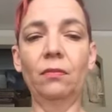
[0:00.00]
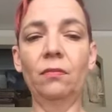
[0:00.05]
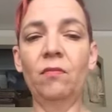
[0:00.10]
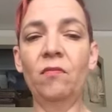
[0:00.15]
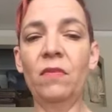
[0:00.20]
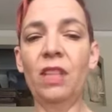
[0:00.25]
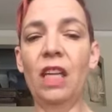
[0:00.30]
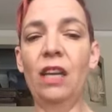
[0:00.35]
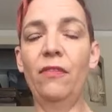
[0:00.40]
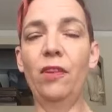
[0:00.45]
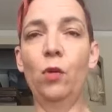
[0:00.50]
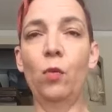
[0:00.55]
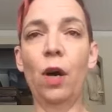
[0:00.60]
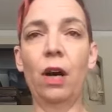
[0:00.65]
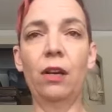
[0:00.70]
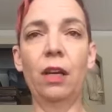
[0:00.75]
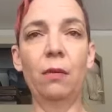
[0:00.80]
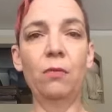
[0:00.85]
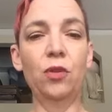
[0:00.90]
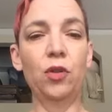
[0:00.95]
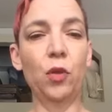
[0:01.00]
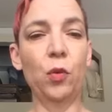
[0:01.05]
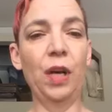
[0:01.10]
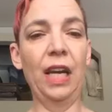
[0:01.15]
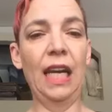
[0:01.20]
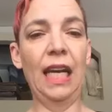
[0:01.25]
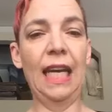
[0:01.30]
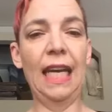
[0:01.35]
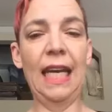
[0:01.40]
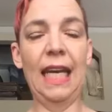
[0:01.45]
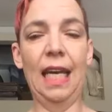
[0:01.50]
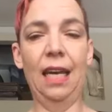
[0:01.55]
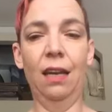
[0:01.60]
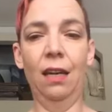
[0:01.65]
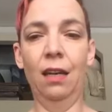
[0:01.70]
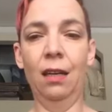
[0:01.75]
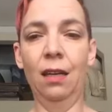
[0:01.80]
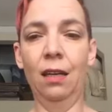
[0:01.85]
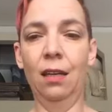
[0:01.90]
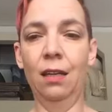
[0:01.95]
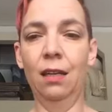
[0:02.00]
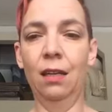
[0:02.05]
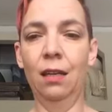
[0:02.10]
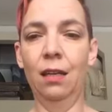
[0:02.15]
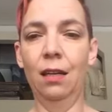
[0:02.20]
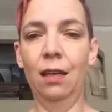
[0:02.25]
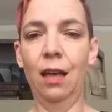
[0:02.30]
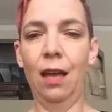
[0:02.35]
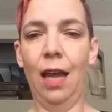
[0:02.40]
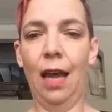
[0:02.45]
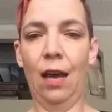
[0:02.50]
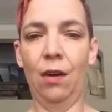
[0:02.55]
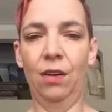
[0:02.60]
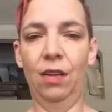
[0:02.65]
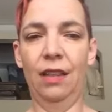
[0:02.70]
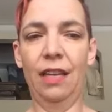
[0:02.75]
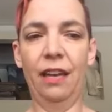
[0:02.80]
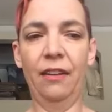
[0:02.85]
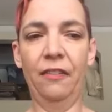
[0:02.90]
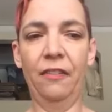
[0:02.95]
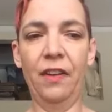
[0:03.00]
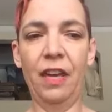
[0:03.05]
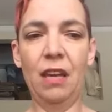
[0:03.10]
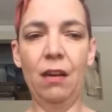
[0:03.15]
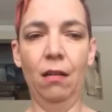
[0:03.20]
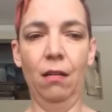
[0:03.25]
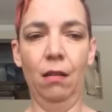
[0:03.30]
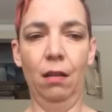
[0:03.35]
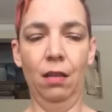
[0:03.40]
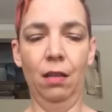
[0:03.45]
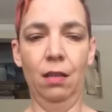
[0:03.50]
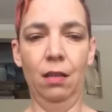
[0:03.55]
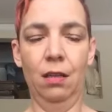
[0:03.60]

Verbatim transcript: If you wound up joining in, how did that feel?